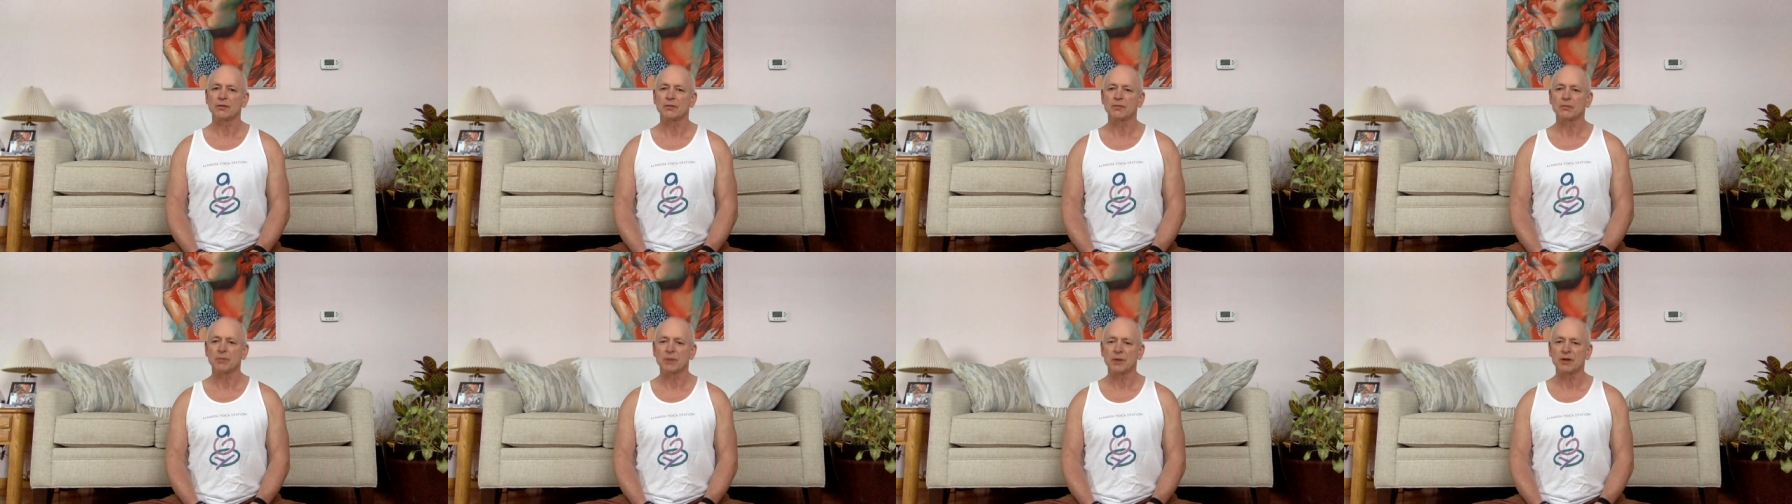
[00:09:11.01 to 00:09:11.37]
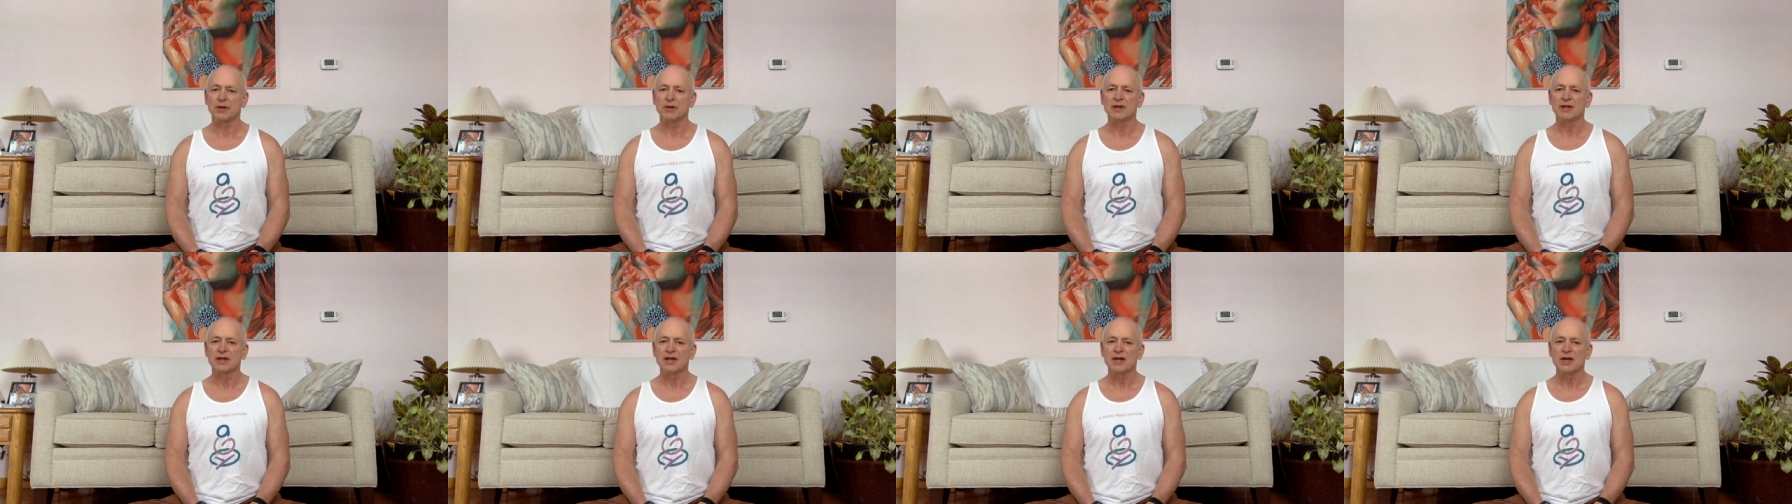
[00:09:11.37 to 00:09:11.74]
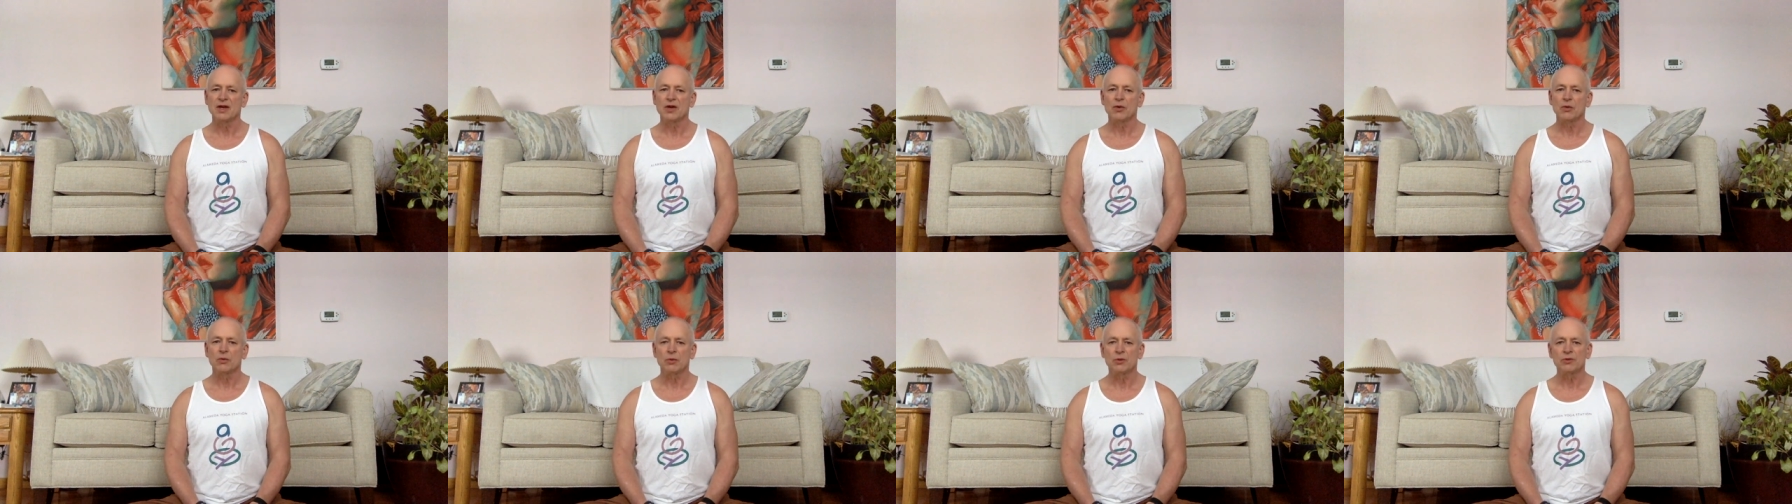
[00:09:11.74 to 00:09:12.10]
But
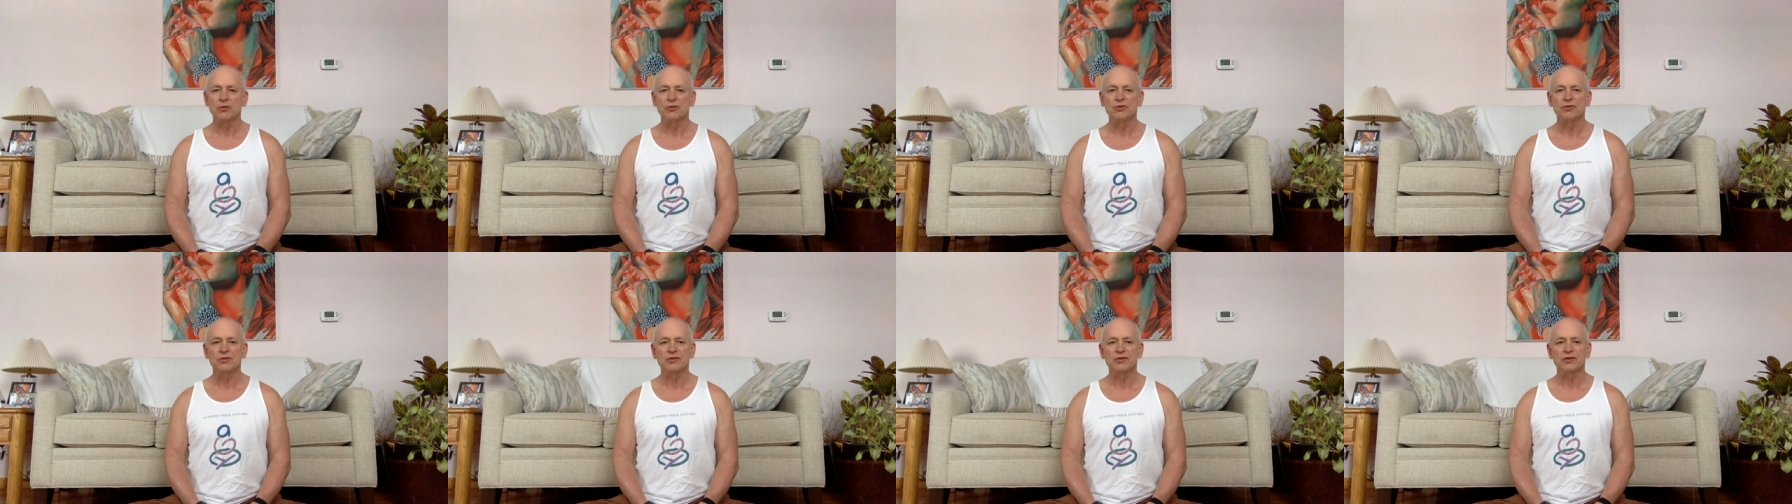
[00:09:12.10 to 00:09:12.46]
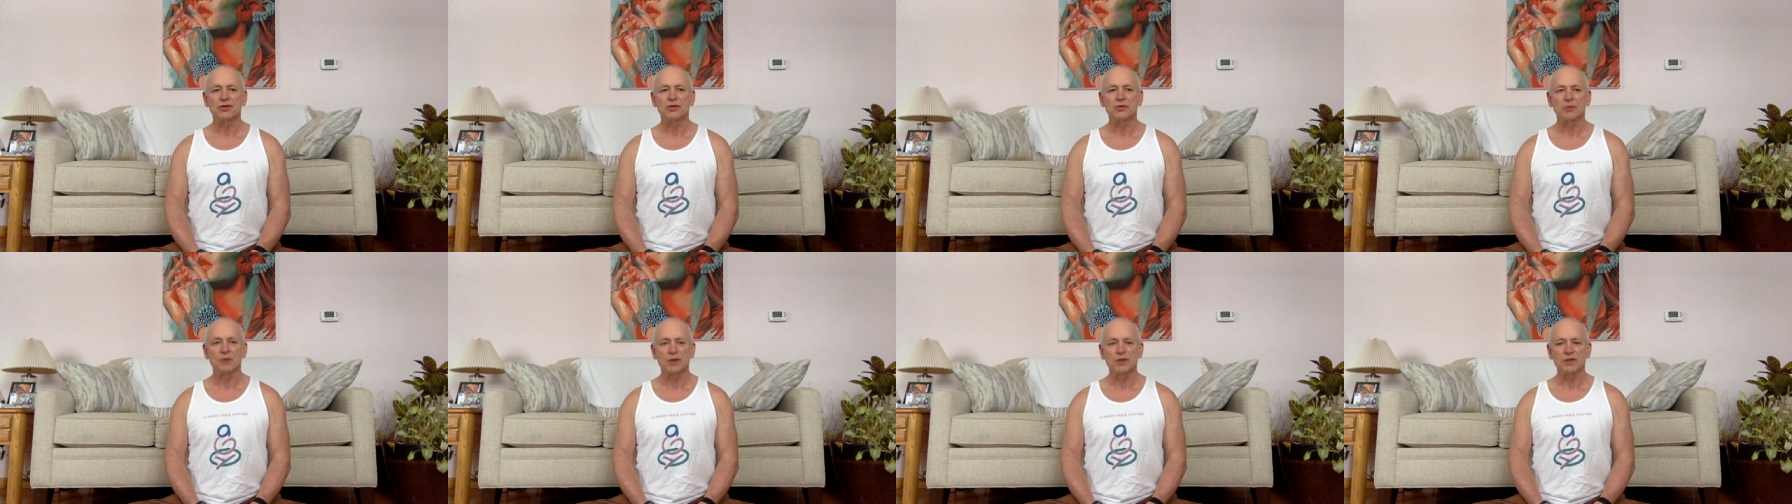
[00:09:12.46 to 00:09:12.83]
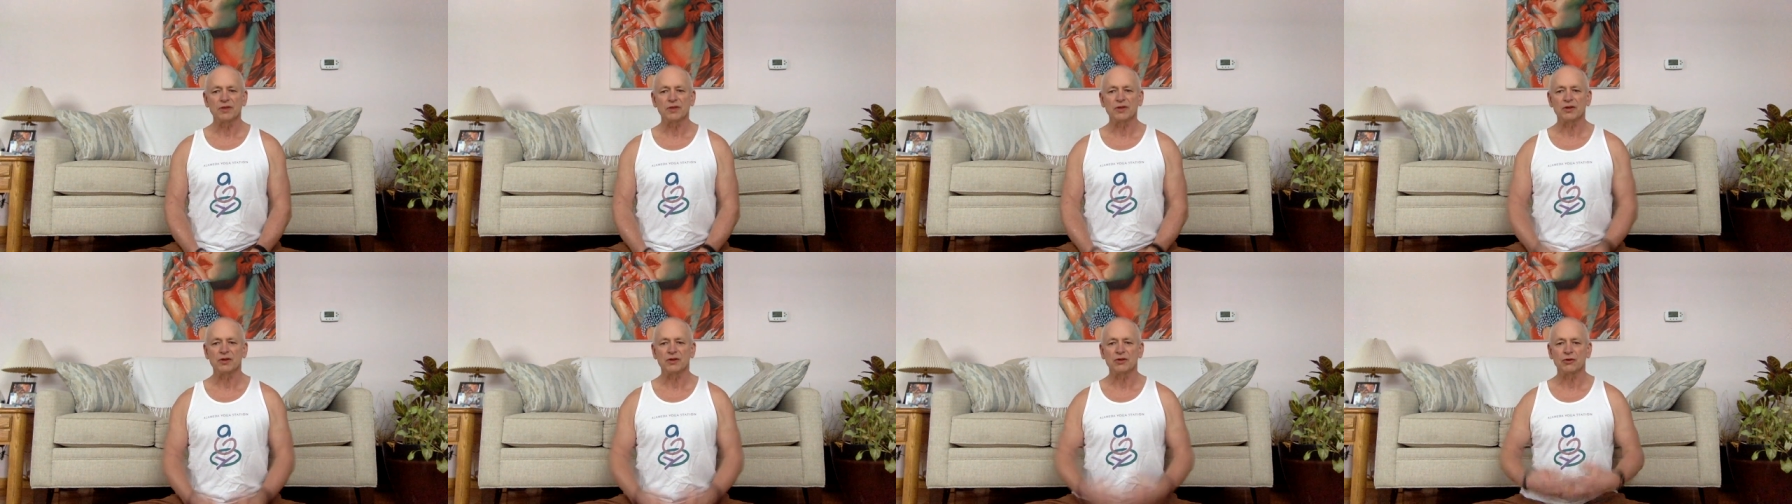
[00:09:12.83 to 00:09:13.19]
once you stick with
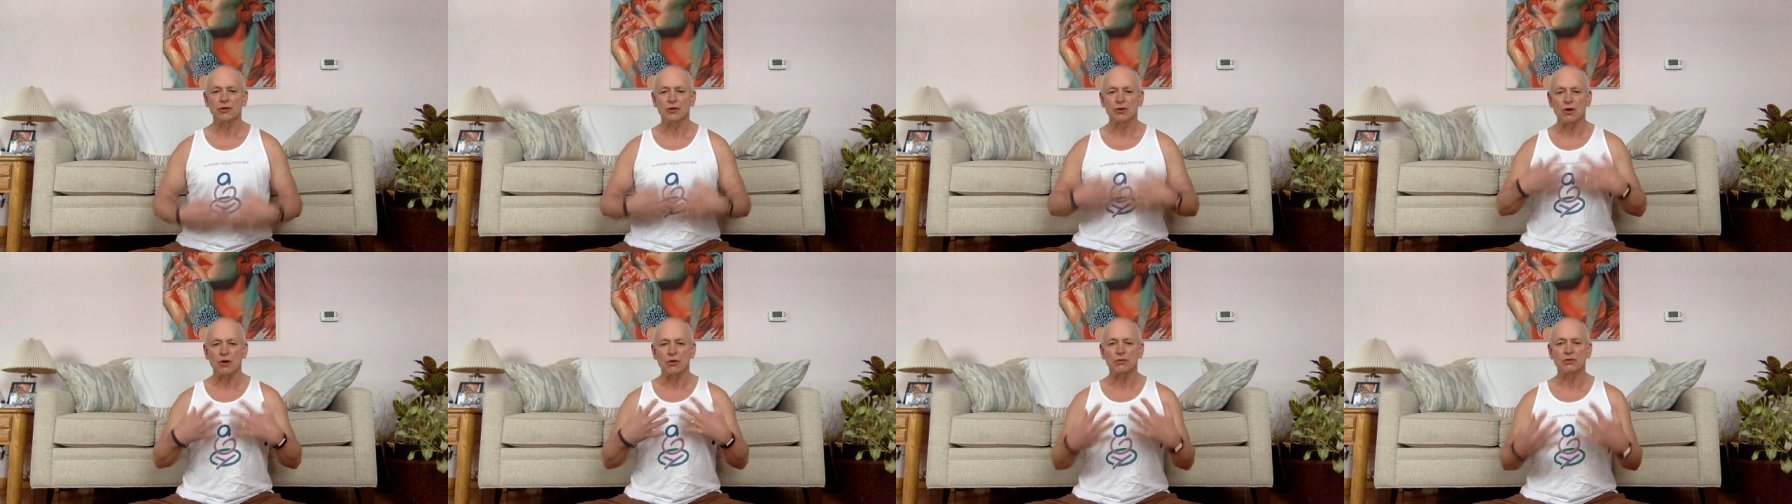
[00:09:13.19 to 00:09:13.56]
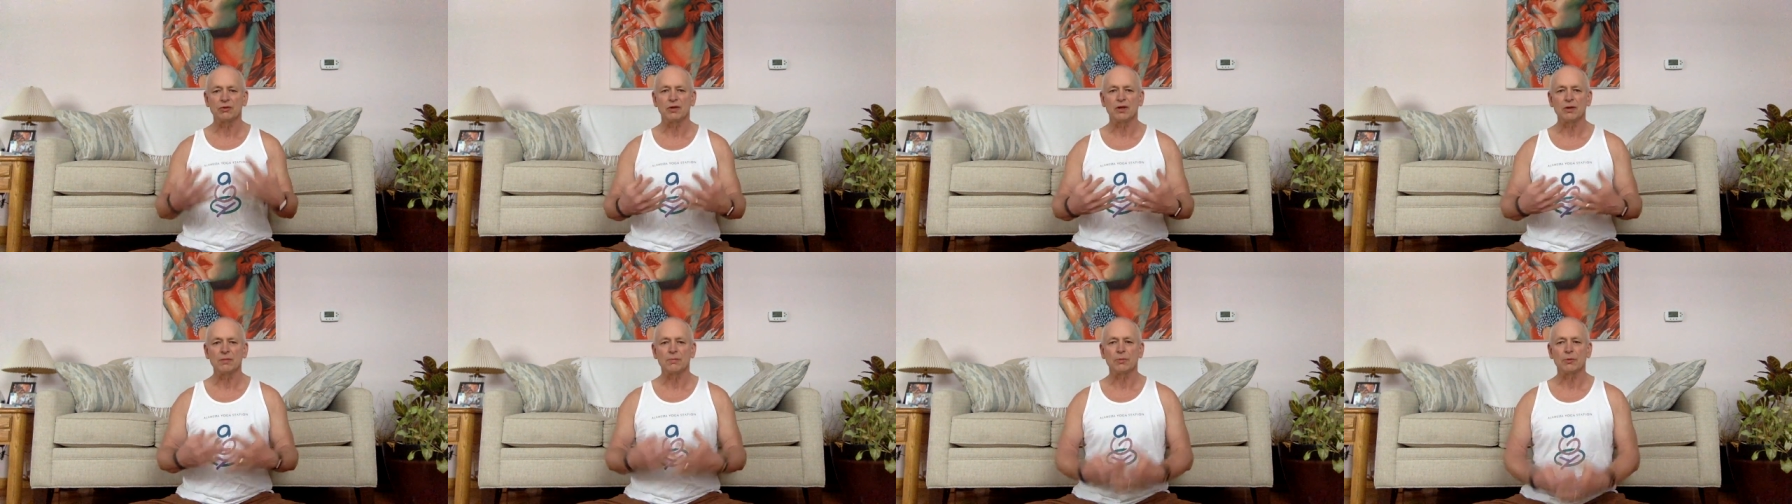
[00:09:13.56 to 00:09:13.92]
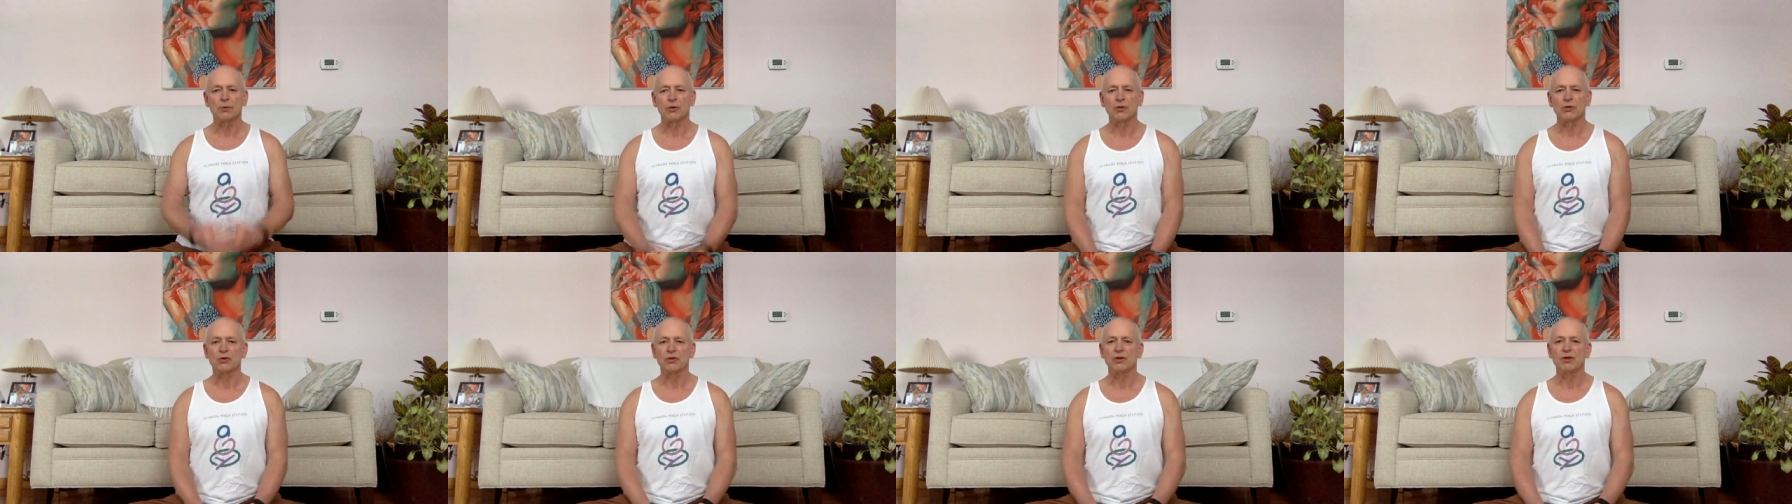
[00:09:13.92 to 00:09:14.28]
it, you go deeper,